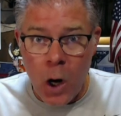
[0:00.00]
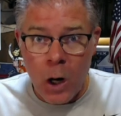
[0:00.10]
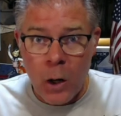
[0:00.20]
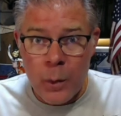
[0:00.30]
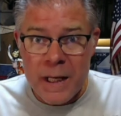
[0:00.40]

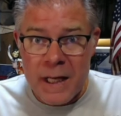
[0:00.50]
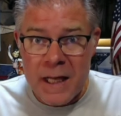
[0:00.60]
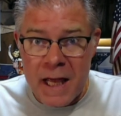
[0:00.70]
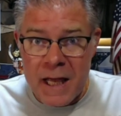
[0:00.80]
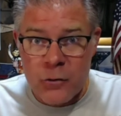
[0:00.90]
Are we
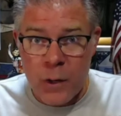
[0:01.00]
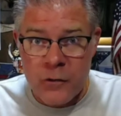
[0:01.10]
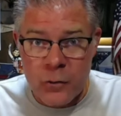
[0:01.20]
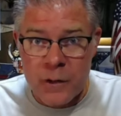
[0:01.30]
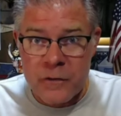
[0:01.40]
in a
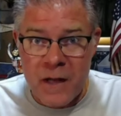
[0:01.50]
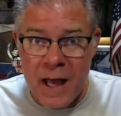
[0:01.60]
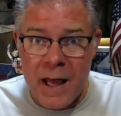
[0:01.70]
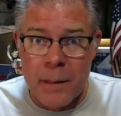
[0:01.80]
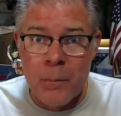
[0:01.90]
treacherous
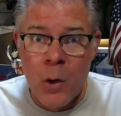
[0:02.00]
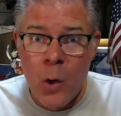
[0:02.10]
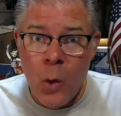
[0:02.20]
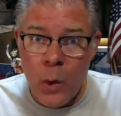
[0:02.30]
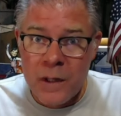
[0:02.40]
time?
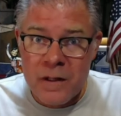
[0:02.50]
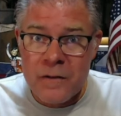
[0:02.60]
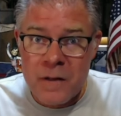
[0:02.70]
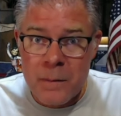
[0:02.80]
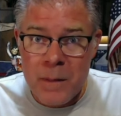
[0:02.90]
What
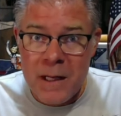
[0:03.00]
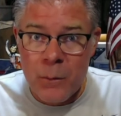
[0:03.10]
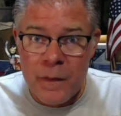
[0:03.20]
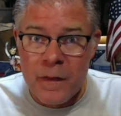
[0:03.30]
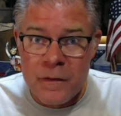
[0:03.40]
does it
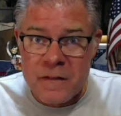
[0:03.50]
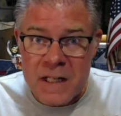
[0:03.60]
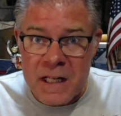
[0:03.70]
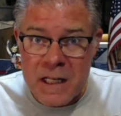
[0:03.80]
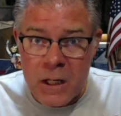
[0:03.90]
mean when the
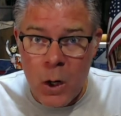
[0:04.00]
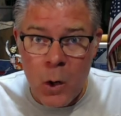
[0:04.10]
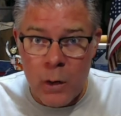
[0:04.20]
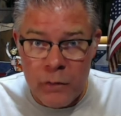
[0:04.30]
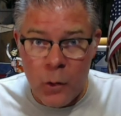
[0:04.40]
CEO
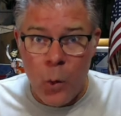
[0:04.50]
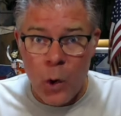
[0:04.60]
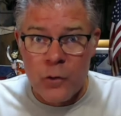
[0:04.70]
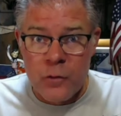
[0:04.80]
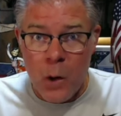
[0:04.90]
of the
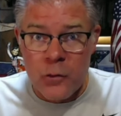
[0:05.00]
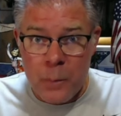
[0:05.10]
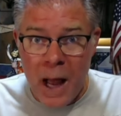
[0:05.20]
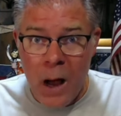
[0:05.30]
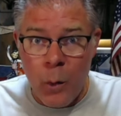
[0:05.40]
world's
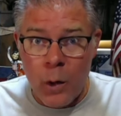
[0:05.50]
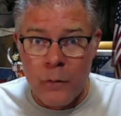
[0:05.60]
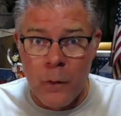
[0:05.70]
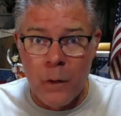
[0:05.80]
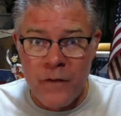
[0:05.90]
most
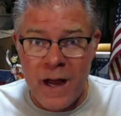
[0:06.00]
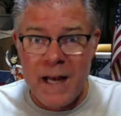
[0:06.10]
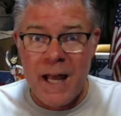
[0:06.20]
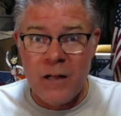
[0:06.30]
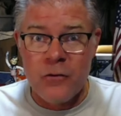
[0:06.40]
powerful
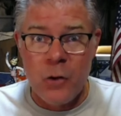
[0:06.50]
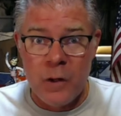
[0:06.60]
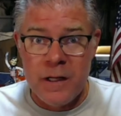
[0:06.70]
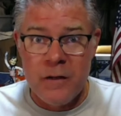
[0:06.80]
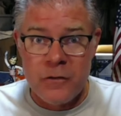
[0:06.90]

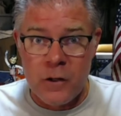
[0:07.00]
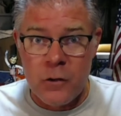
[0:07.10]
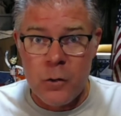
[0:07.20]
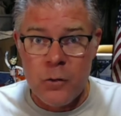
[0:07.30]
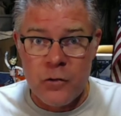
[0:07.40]
financial
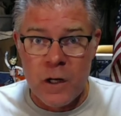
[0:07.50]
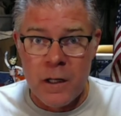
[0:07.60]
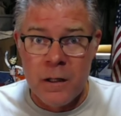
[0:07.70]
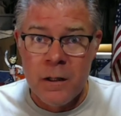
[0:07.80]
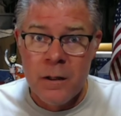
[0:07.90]

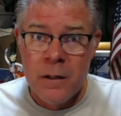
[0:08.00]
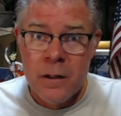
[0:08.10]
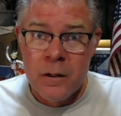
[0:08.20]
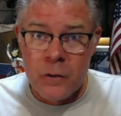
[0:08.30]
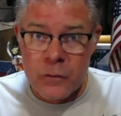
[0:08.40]
institution
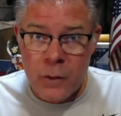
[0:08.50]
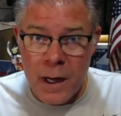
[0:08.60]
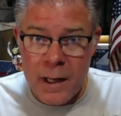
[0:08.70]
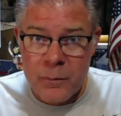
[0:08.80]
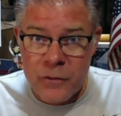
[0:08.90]

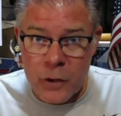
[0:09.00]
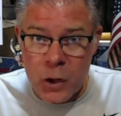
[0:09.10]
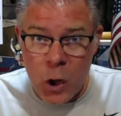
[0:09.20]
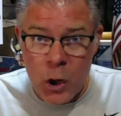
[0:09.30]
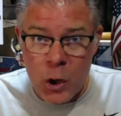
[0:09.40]
describes
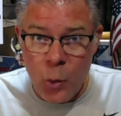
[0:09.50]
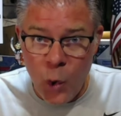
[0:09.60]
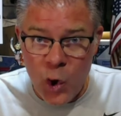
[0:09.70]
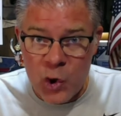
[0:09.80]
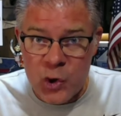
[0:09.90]
the current
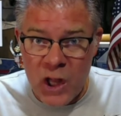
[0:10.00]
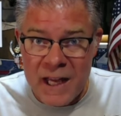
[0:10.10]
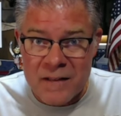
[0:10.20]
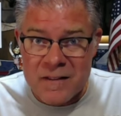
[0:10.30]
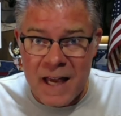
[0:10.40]
world
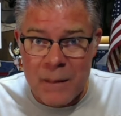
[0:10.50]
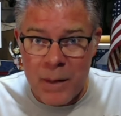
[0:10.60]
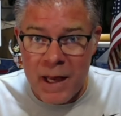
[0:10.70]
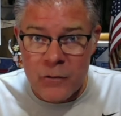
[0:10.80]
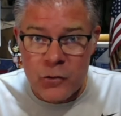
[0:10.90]

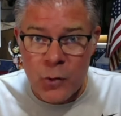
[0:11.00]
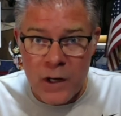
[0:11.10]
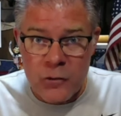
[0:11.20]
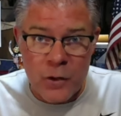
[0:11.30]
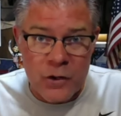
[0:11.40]
landscape as
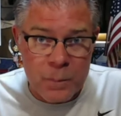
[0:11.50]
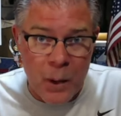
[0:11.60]
treacherous?